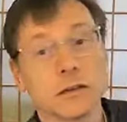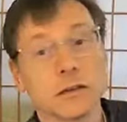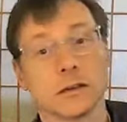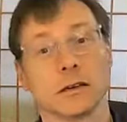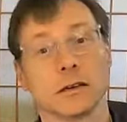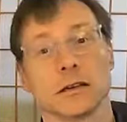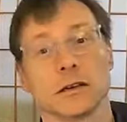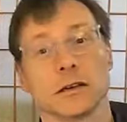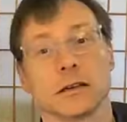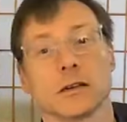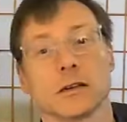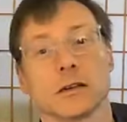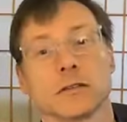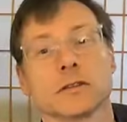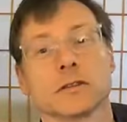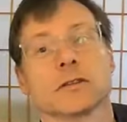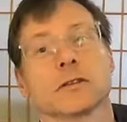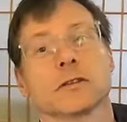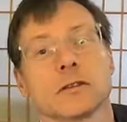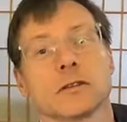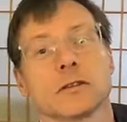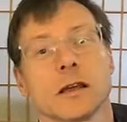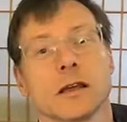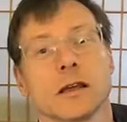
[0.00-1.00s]
You know, this
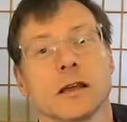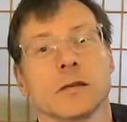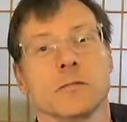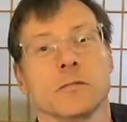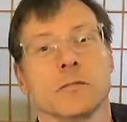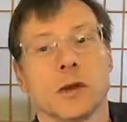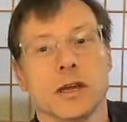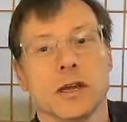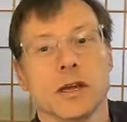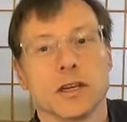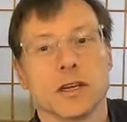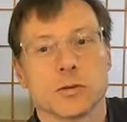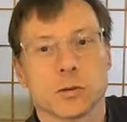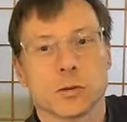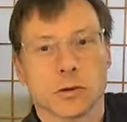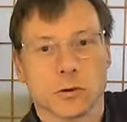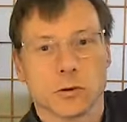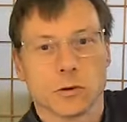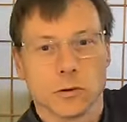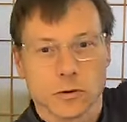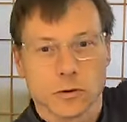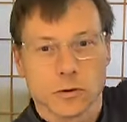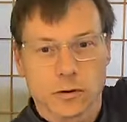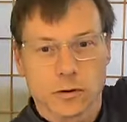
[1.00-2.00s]
is a bass
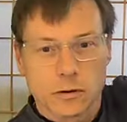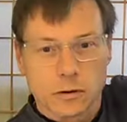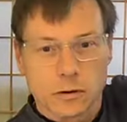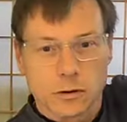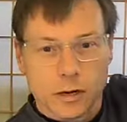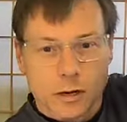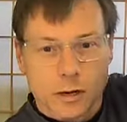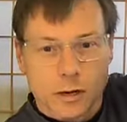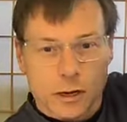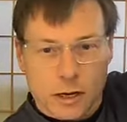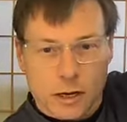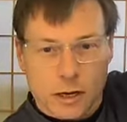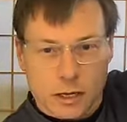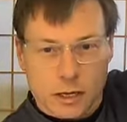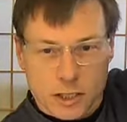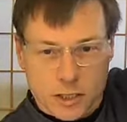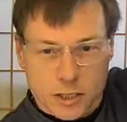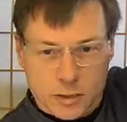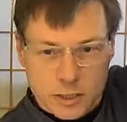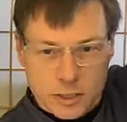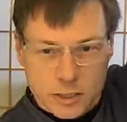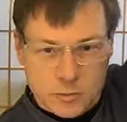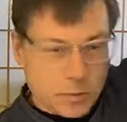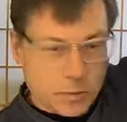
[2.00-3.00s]
recorder, and it's
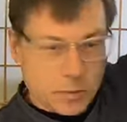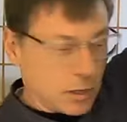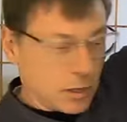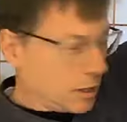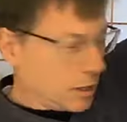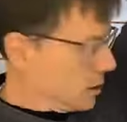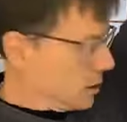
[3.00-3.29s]
this big.